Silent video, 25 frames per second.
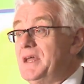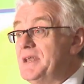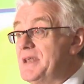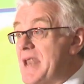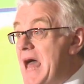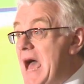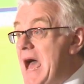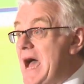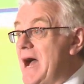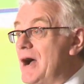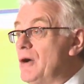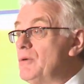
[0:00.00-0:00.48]

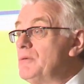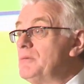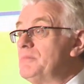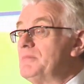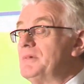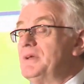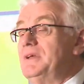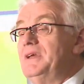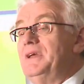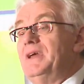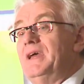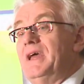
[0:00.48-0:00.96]
Now,
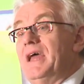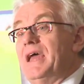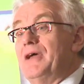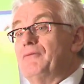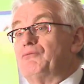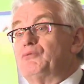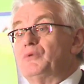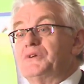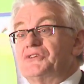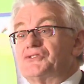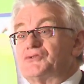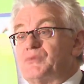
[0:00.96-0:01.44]

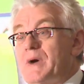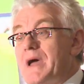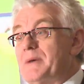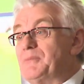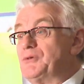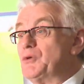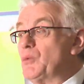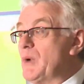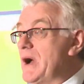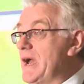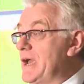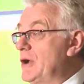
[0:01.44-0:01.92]
if we
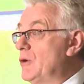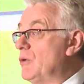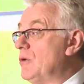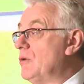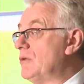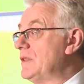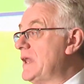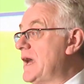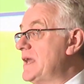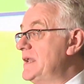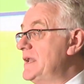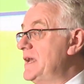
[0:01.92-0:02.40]
swept away
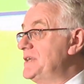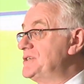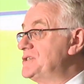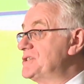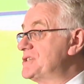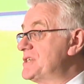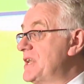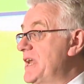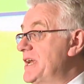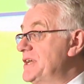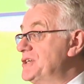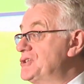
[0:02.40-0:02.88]
all that
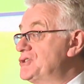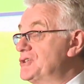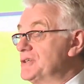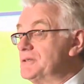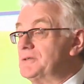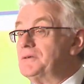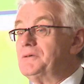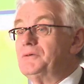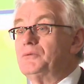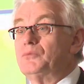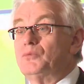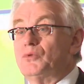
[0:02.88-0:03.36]

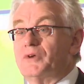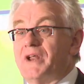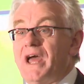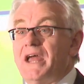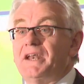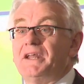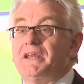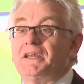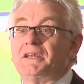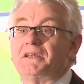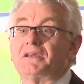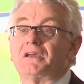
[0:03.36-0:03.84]
legislation, would
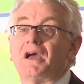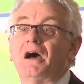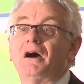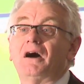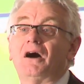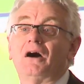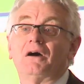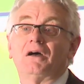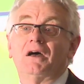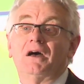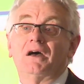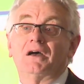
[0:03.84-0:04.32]
any
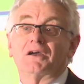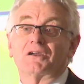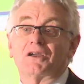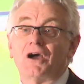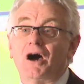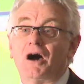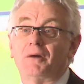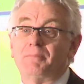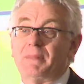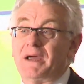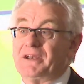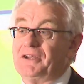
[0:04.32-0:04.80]

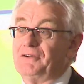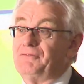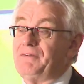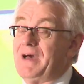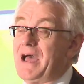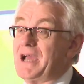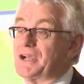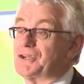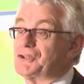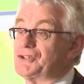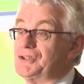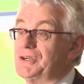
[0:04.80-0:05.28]
car
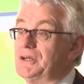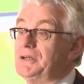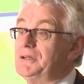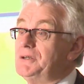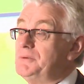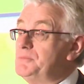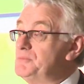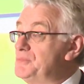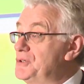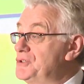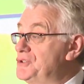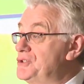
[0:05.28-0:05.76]
manufacturer
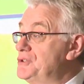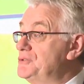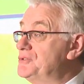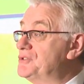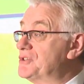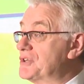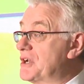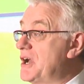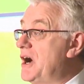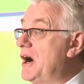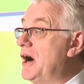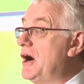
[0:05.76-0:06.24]

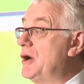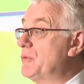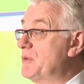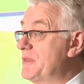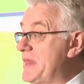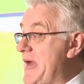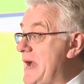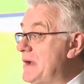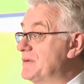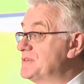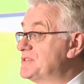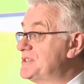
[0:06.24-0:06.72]
produce a car
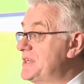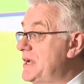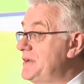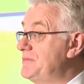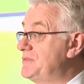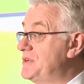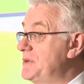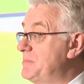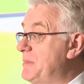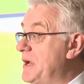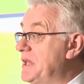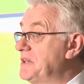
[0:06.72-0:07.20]
without
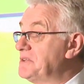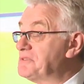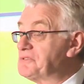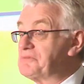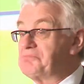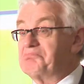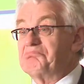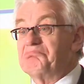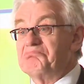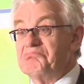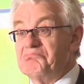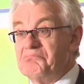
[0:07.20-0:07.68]
safety
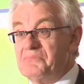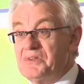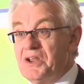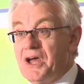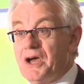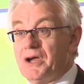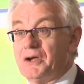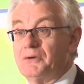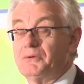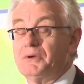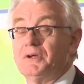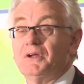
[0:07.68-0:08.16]
belts?
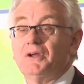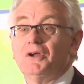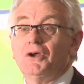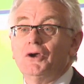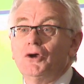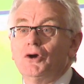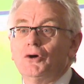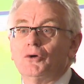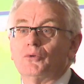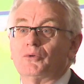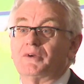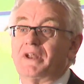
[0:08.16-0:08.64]
No.
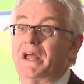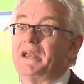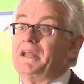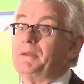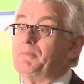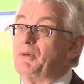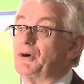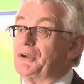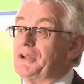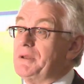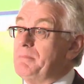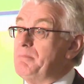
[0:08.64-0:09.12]
Would
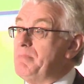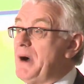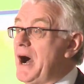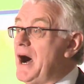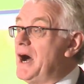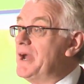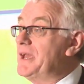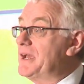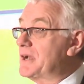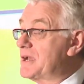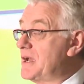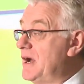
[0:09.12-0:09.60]
anybody
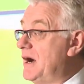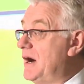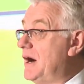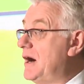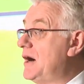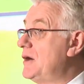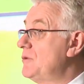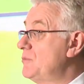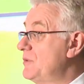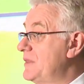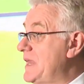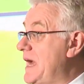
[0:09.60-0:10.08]
buy a
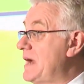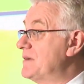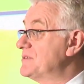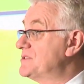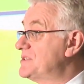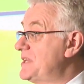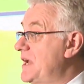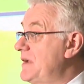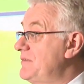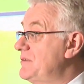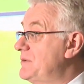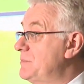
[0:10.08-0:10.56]
car without
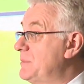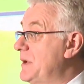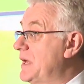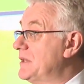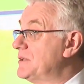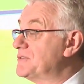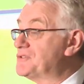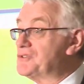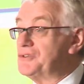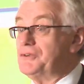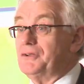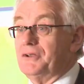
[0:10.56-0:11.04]
safety
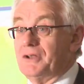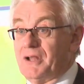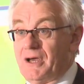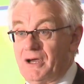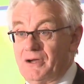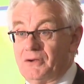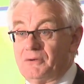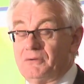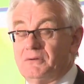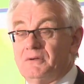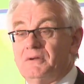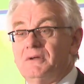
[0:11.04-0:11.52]
belts?
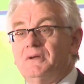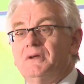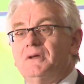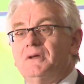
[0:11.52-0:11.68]
No.